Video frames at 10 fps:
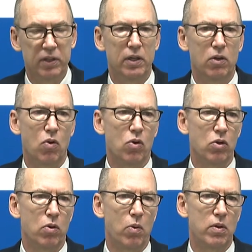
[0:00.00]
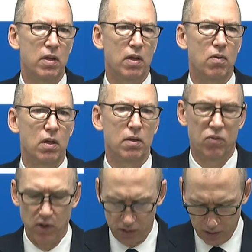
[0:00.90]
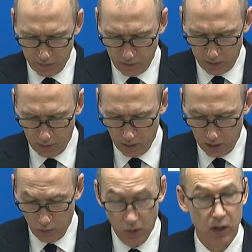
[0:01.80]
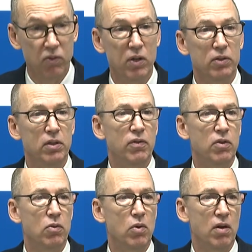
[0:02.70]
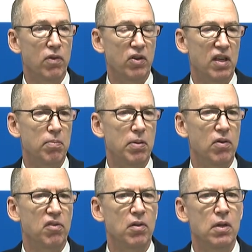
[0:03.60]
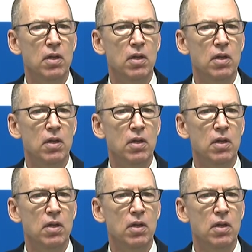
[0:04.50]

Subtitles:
a quarter where we did relatively well relative to one of our key peers.